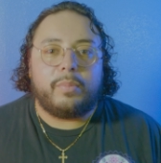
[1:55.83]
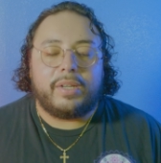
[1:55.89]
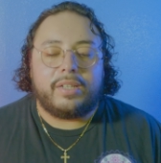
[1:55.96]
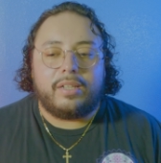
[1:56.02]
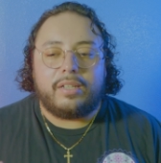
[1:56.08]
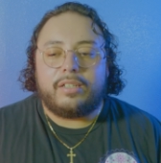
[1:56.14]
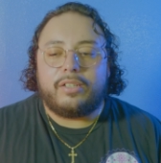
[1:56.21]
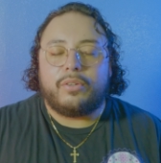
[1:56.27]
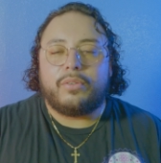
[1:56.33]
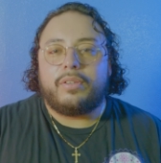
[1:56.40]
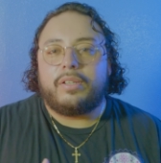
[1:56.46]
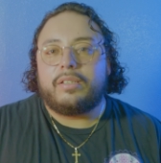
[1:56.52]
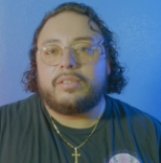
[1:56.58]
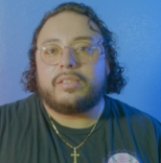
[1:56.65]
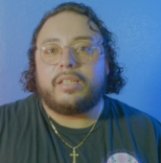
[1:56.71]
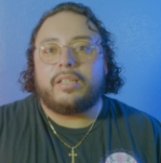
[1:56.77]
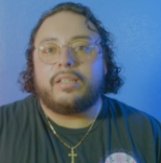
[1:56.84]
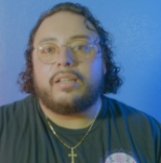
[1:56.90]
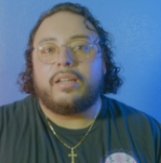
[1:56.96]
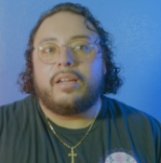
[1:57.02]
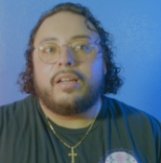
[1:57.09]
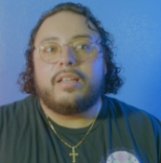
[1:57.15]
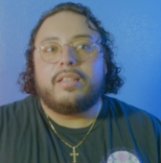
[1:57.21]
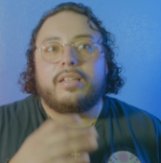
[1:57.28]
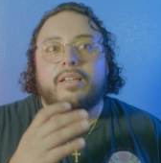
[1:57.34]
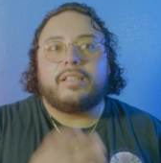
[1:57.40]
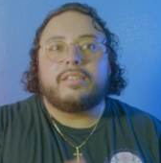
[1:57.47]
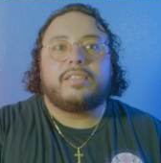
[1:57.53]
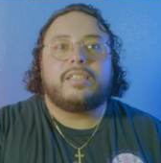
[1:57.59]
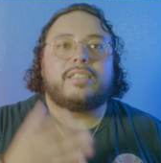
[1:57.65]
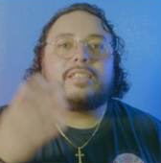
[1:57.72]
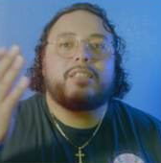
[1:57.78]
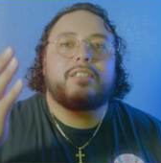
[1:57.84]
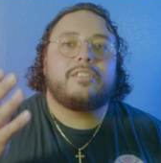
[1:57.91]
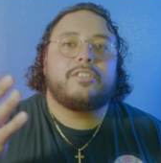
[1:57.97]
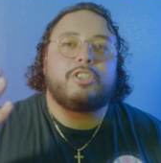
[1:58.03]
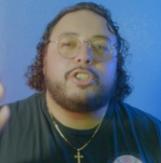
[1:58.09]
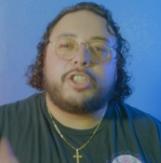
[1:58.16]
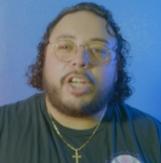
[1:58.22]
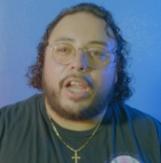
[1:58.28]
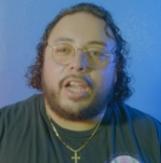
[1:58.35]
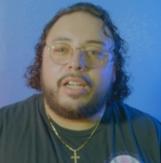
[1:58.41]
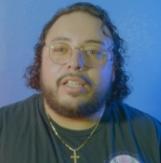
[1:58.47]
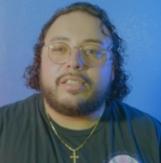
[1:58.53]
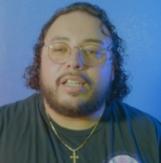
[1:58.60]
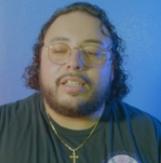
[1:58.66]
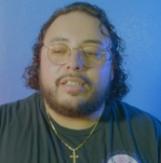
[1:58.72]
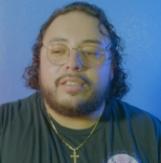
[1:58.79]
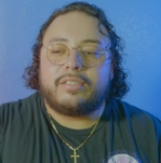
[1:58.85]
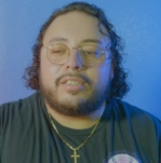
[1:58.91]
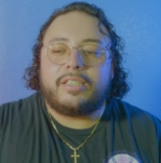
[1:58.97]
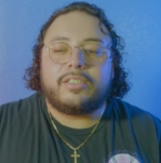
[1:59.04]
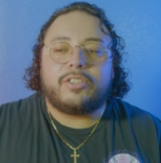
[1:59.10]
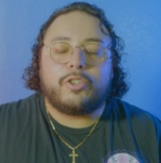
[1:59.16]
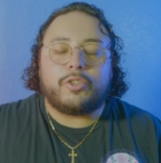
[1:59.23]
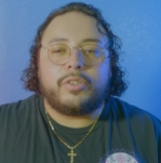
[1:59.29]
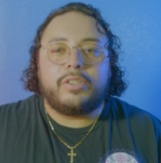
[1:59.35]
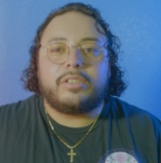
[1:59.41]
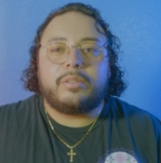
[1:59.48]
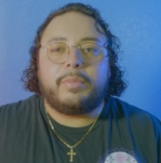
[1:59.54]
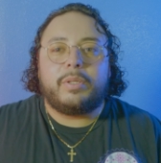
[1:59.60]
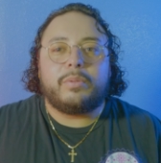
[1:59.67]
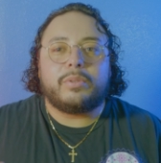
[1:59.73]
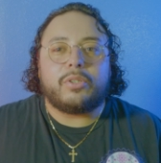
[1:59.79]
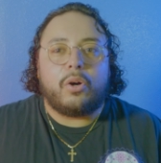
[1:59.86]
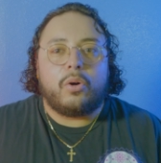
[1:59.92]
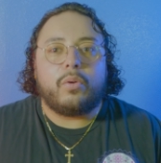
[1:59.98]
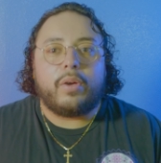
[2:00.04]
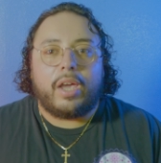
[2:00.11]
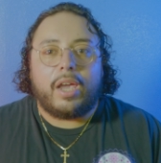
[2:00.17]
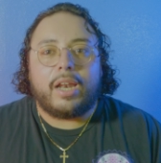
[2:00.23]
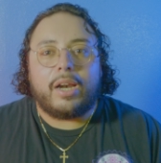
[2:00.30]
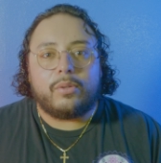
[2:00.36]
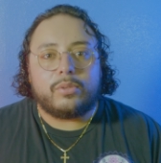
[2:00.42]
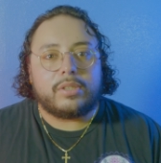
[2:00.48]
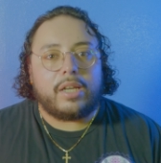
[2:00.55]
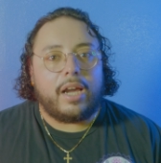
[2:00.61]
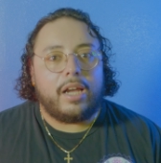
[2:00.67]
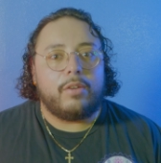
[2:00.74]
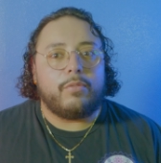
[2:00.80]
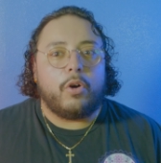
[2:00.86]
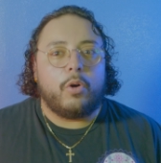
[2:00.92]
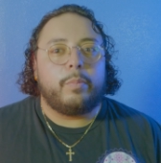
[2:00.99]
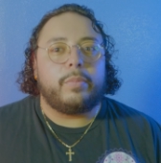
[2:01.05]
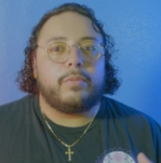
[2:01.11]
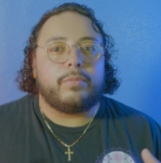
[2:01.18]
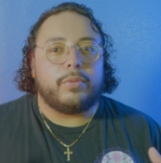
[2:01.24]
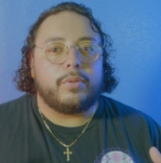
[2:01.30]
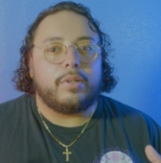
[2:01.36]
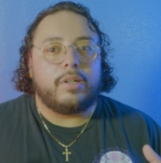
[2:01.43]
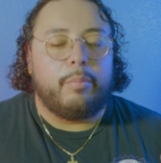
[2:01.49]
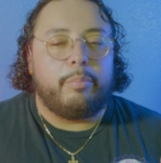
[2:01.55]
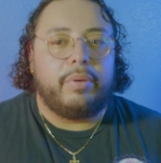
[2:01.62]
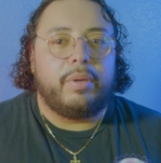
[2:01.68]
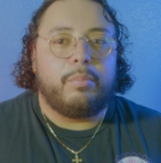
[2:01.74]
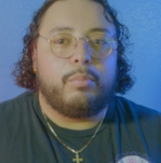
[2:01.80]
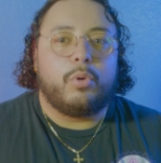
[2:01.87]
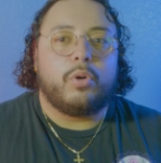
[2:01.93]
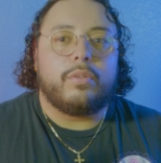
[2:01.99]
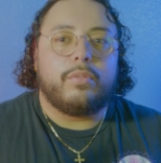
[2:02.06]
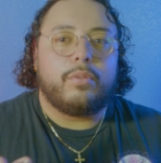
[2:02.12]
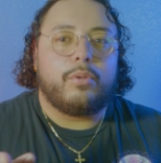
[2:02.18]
but I think little things and the consistent change, like season three to me was okay, and I was kind of hoping for a bit more